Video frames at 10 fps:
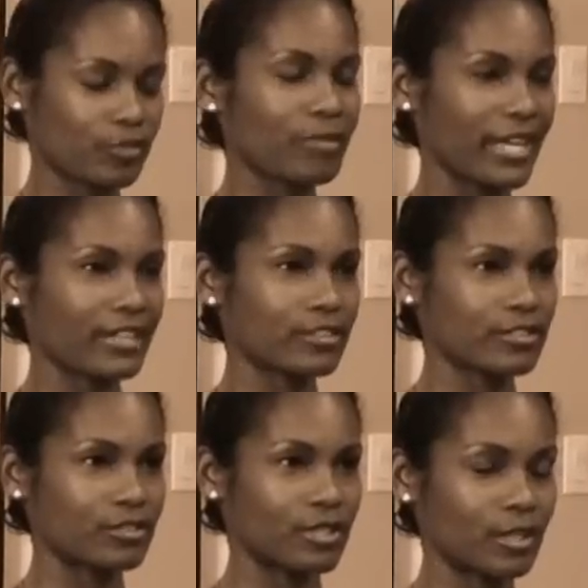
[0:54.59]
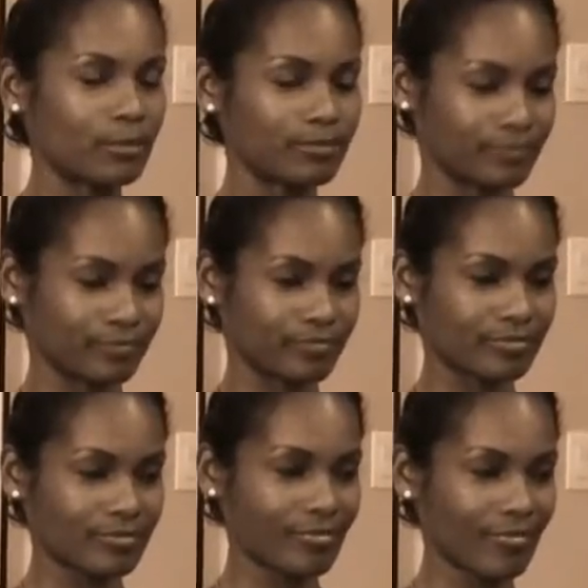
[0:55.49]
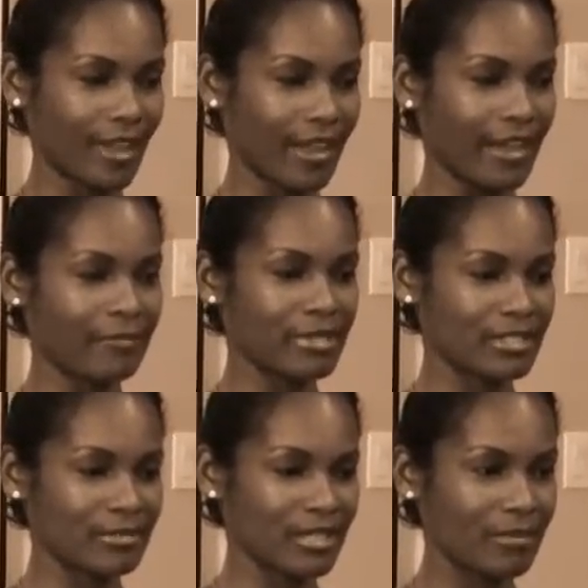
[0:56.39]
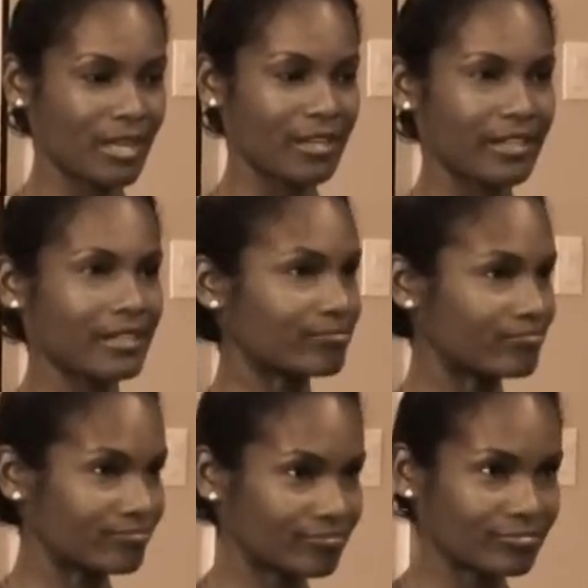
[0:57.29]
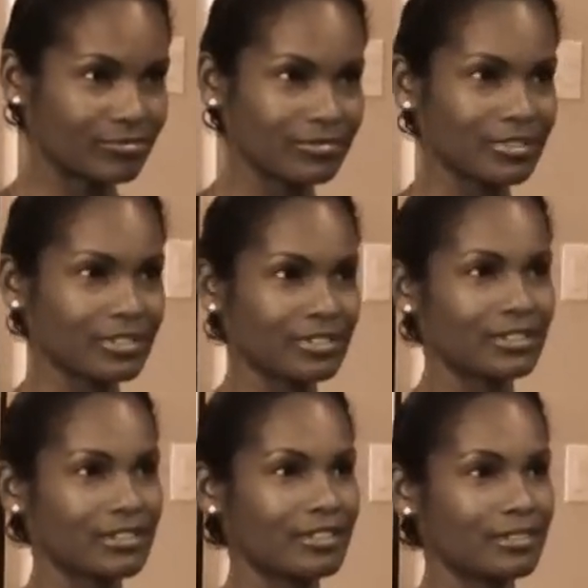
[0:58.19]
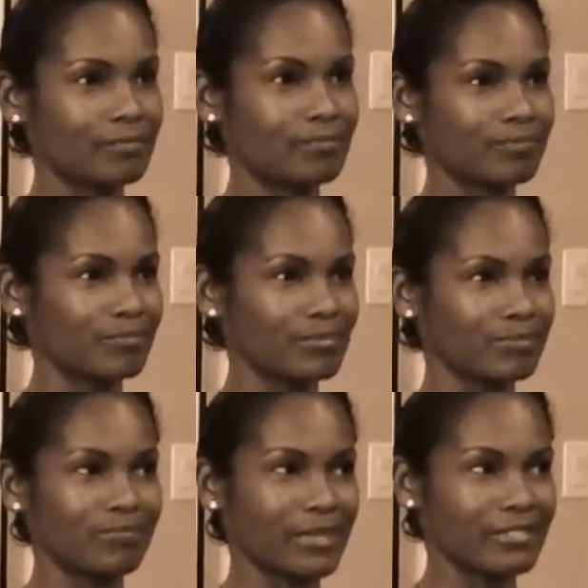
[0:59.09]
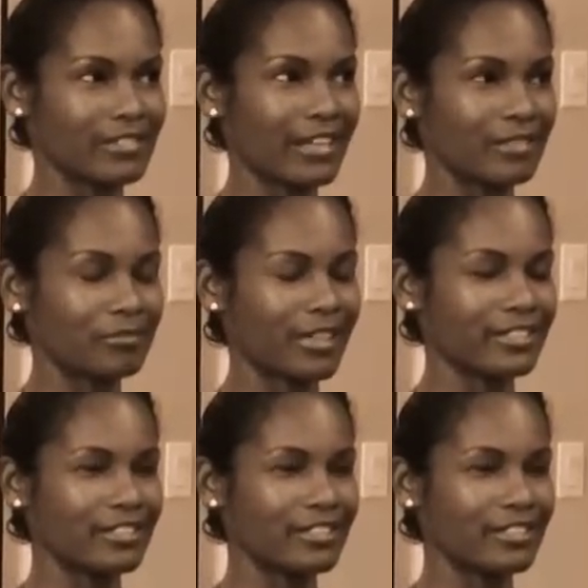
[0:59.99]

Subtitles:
who's from the Actors Studio. And about the same time, I took the LSAT,